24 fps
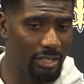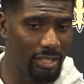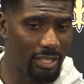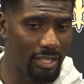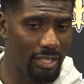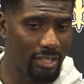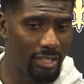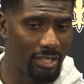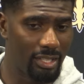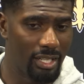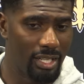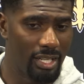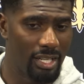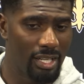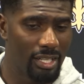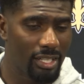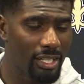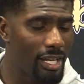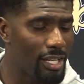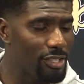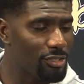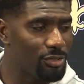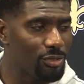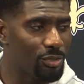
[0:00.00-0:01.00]
like,
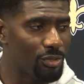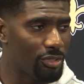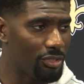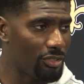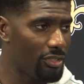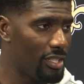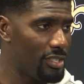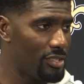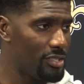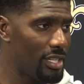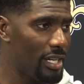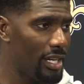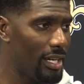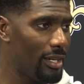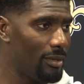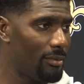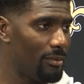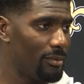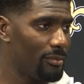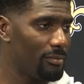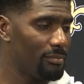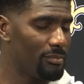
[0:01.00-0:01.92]
guys are doing a great job,